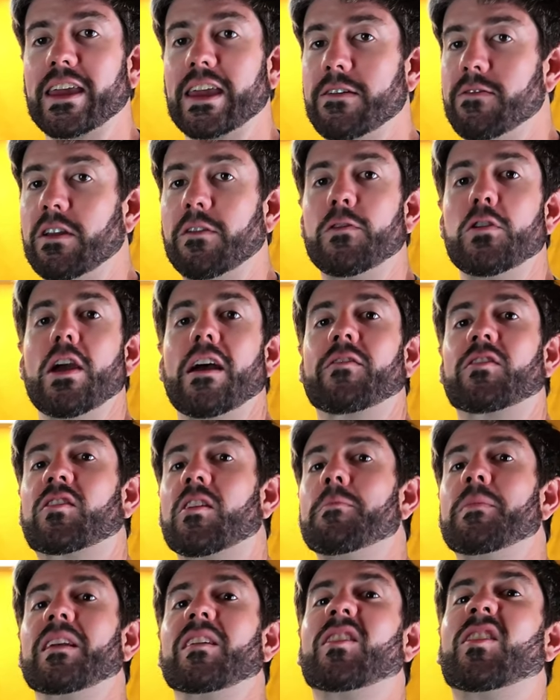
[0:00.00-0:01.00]
even if you have
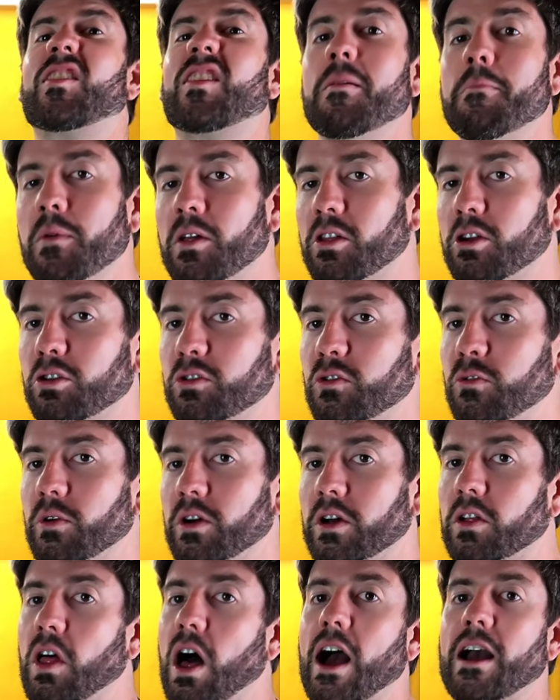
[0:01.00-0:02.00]
something similar to a
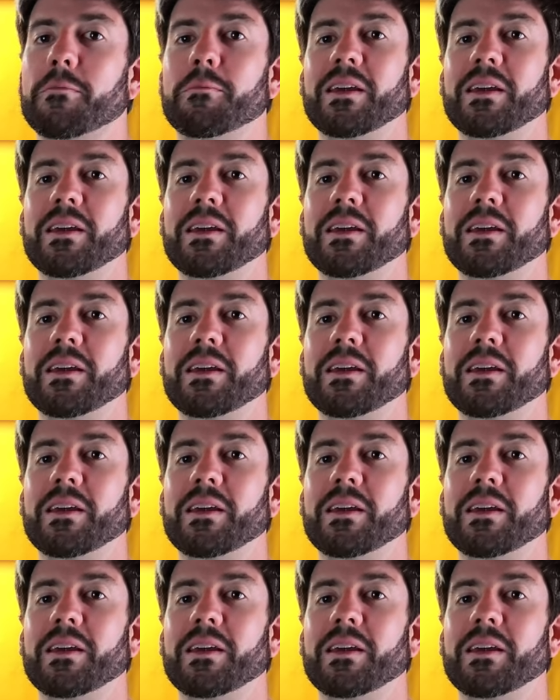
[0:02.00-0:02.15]
Glock,